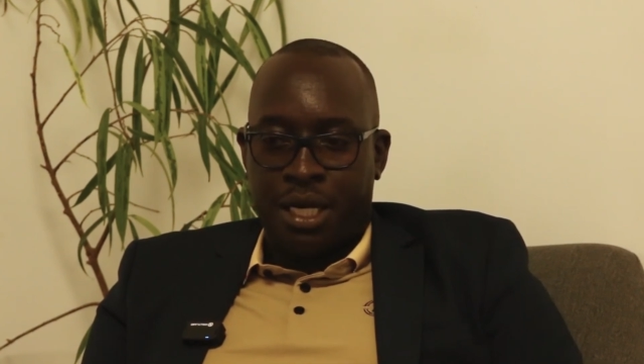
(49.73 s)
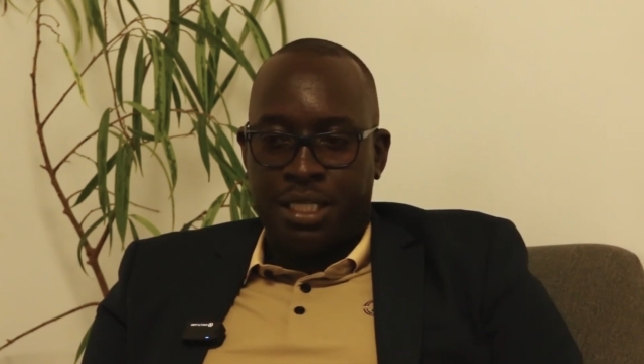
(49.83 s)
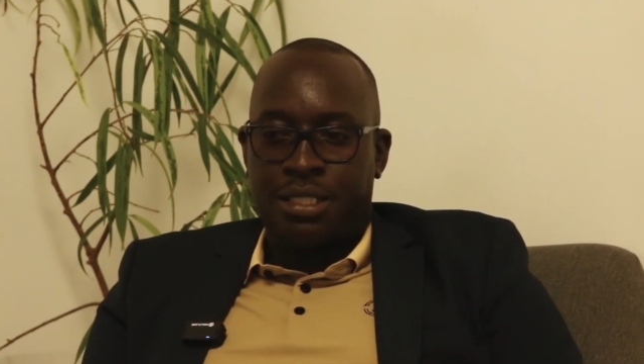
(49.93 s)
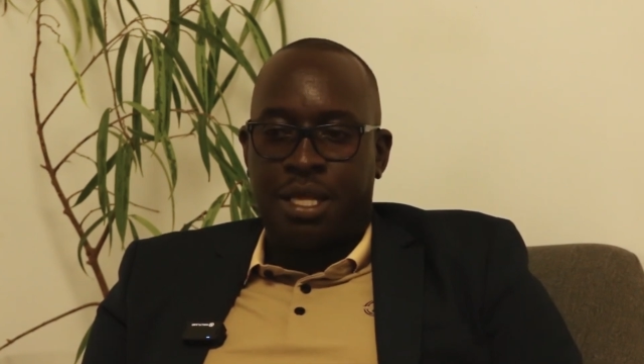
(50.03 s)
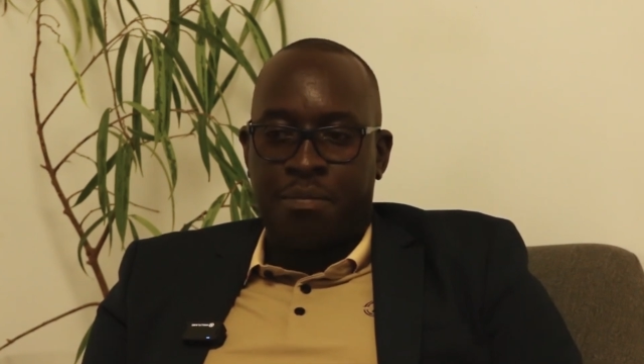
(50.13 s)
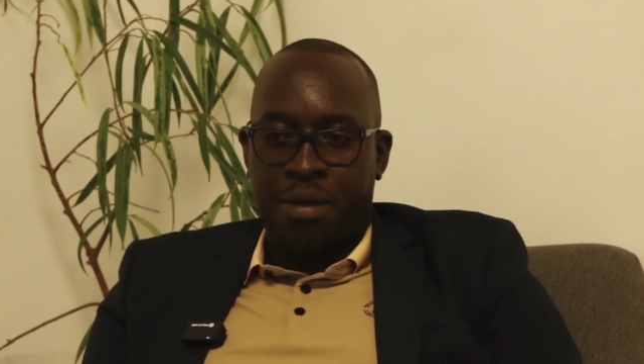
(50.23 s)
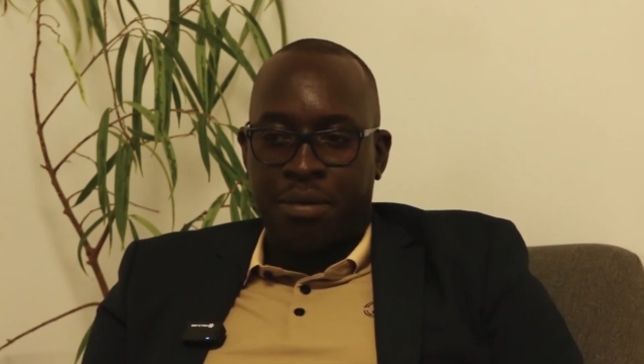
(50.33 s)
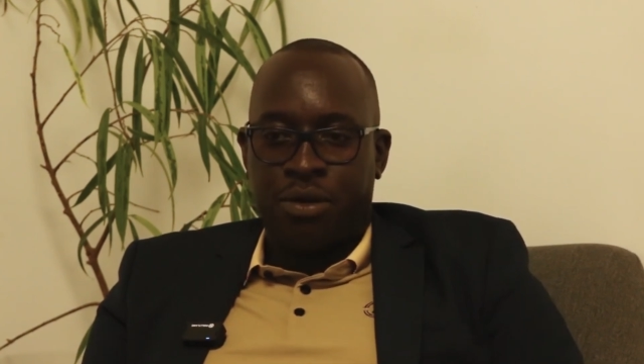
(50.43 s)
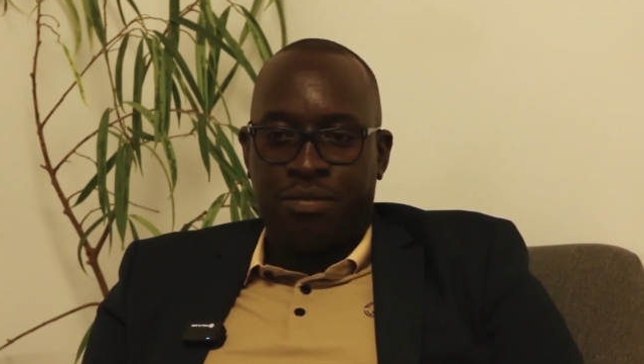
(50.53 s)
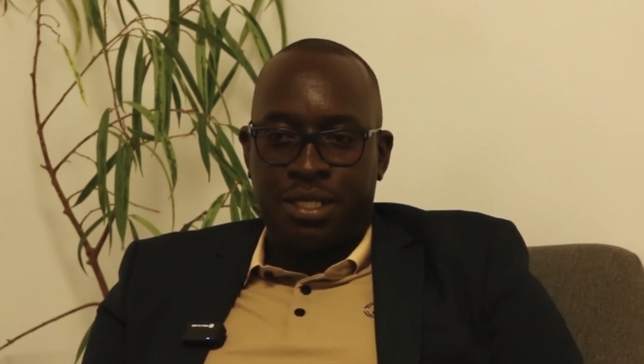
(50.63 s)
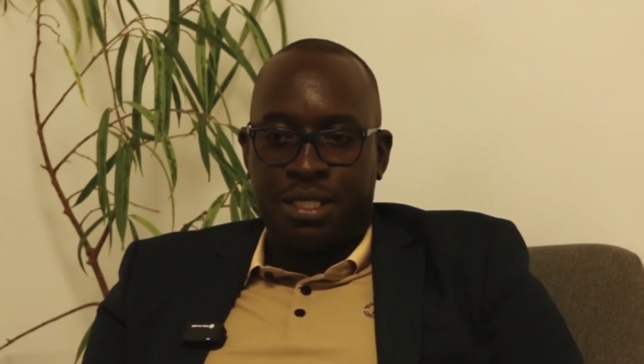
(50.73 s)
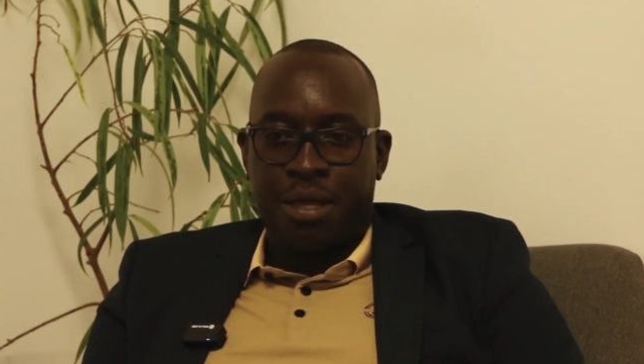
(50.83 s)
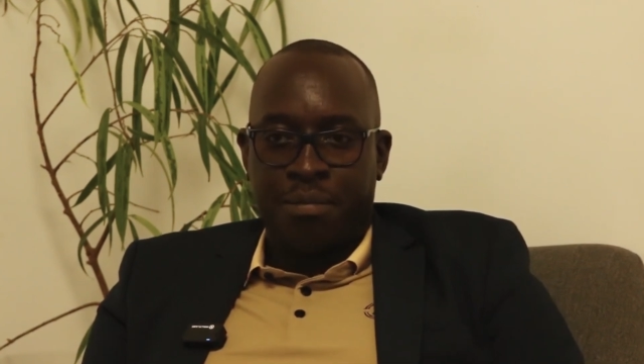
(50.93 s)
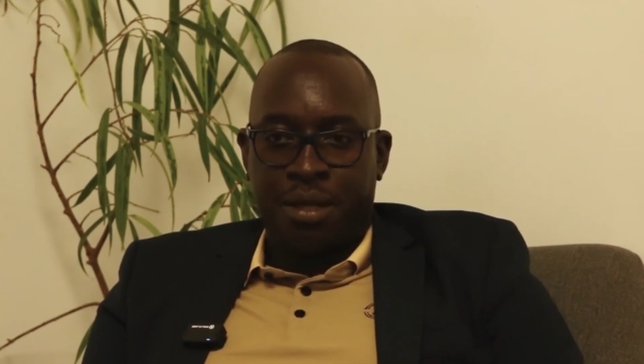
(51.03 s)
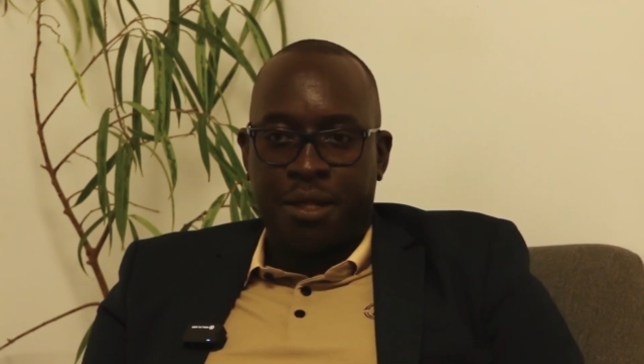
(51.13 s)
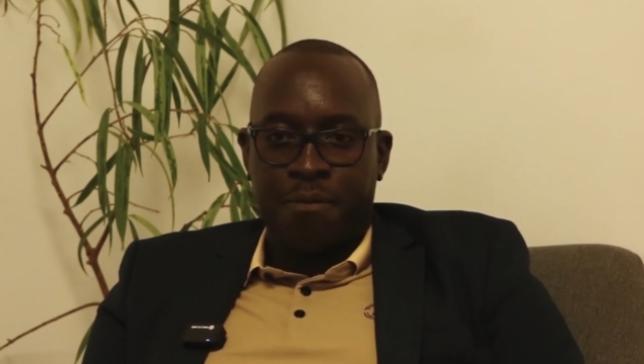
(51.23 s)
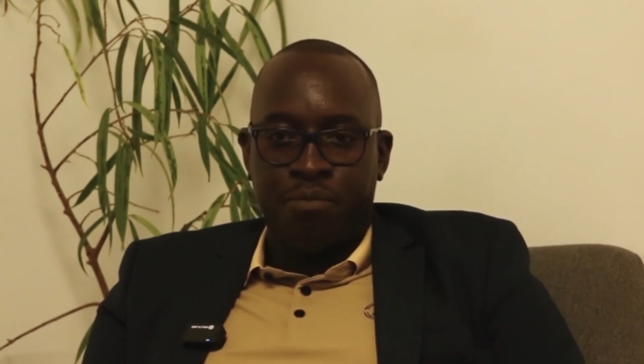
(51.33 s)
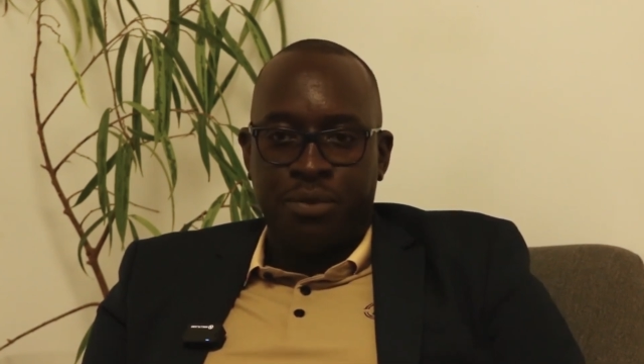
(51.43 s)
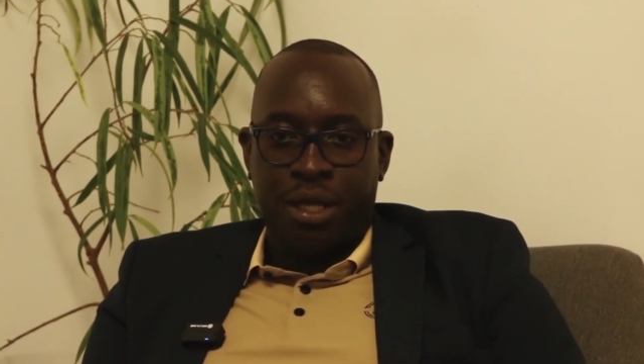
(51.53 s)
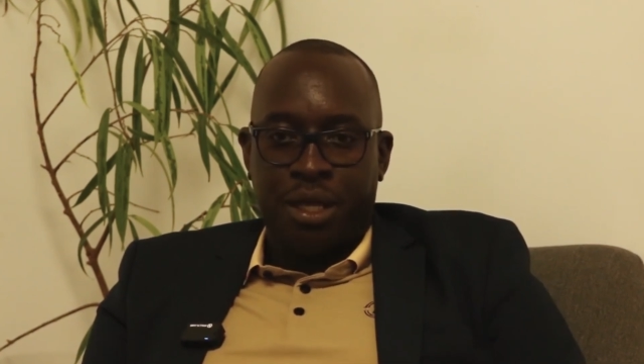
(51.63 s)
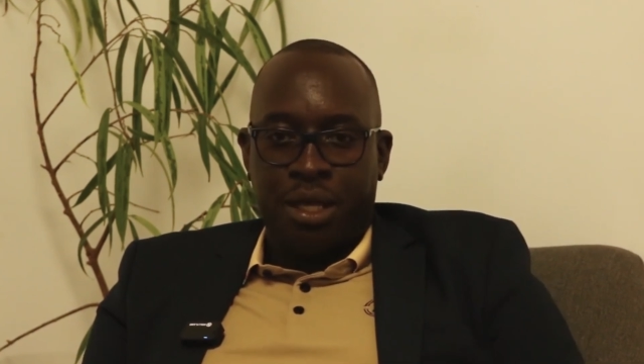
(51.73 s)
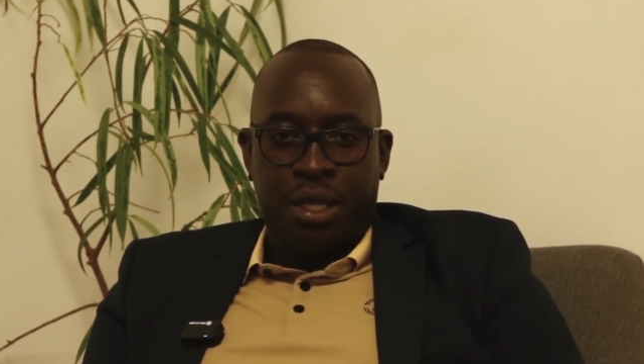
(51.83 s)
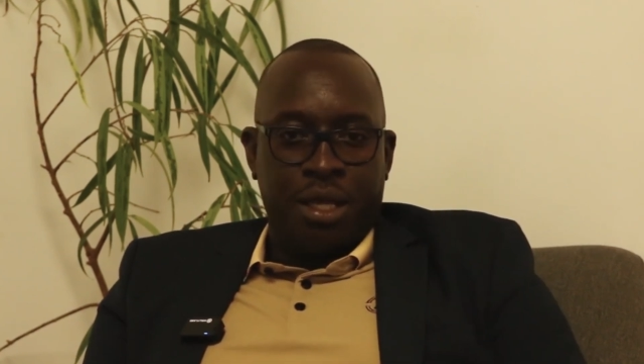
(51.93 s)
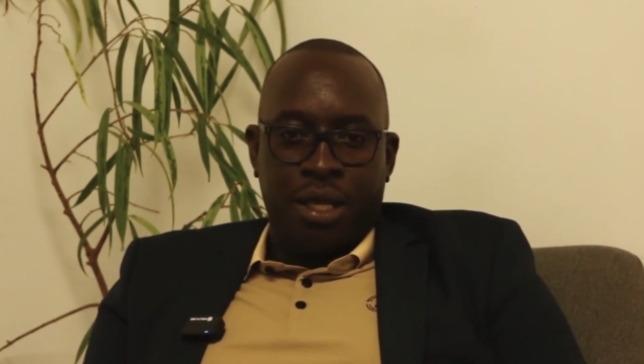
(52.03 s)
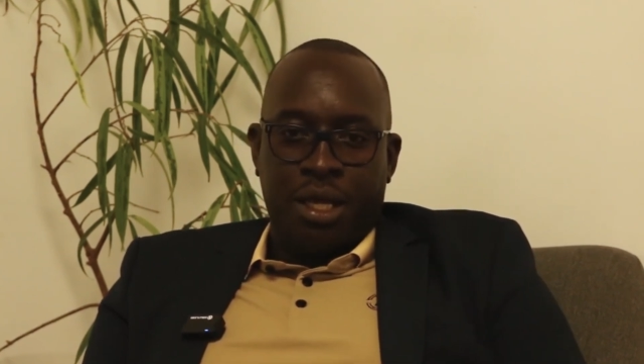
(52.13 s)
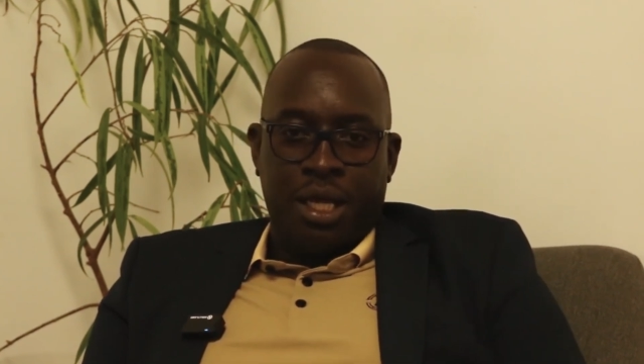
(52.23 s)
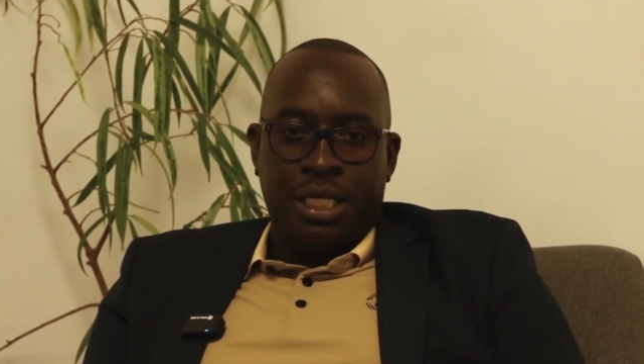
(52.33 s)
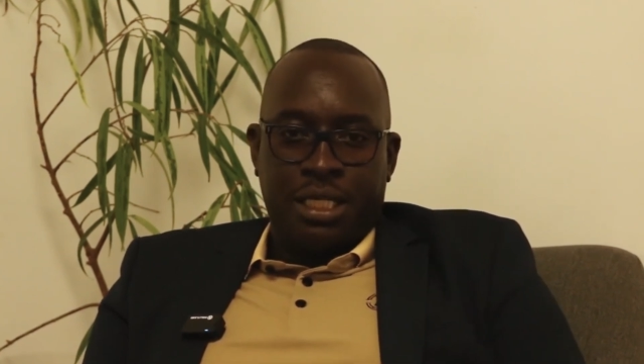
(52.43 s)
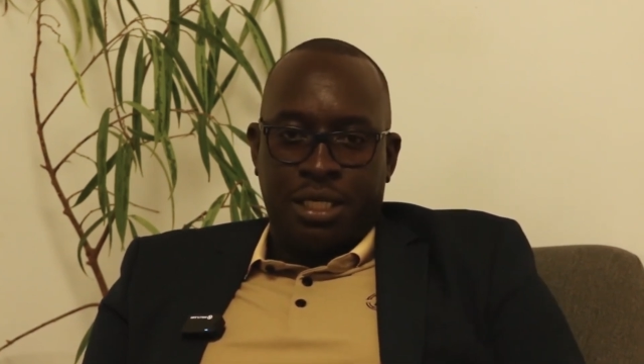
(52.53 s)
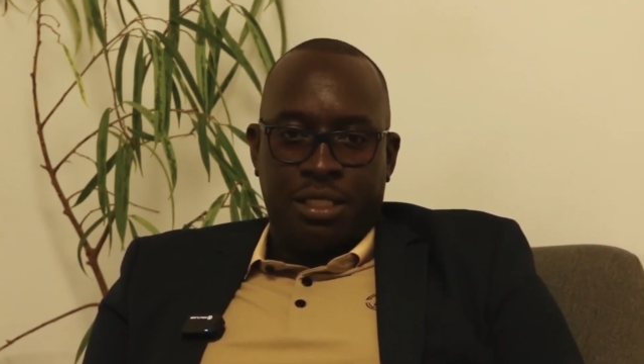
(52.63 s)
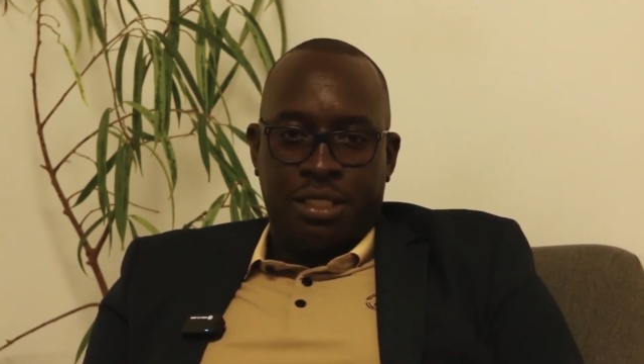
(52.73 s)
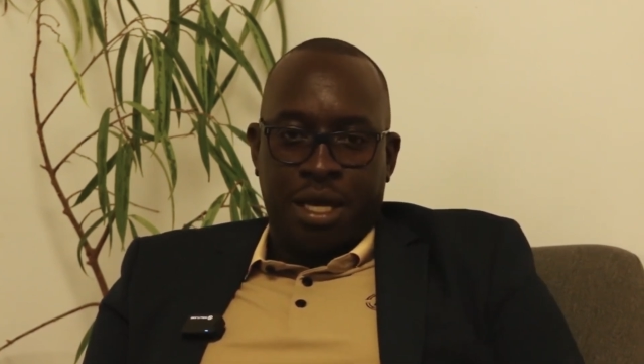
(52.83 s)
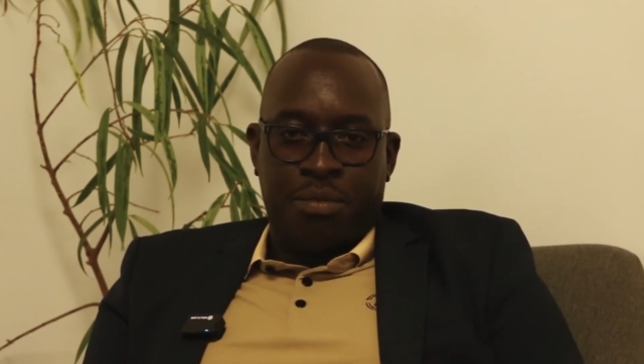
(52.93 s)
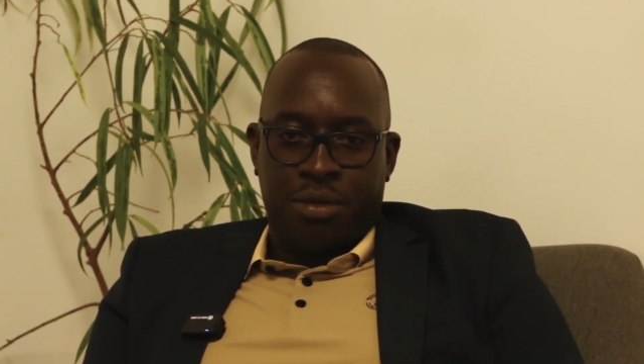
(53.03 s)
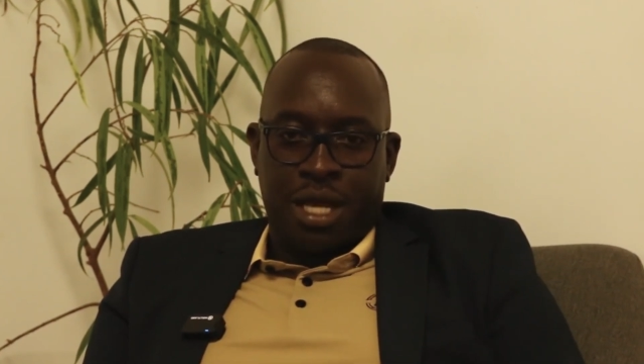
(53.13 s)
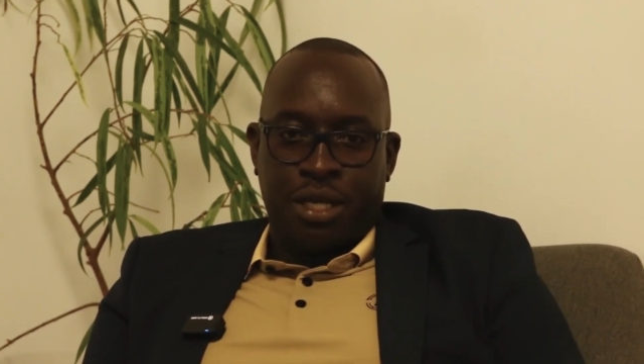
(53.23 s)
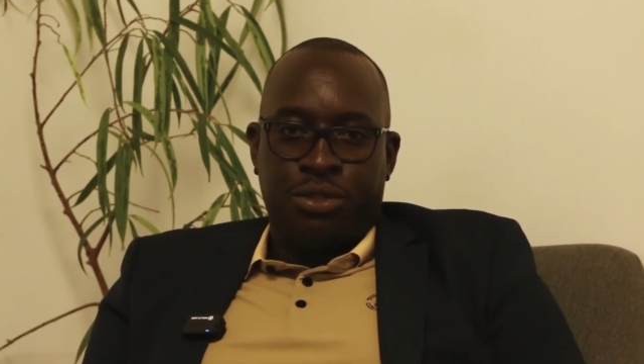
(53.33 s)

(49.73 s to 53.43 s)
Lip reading: December, mid of December, it had doubled,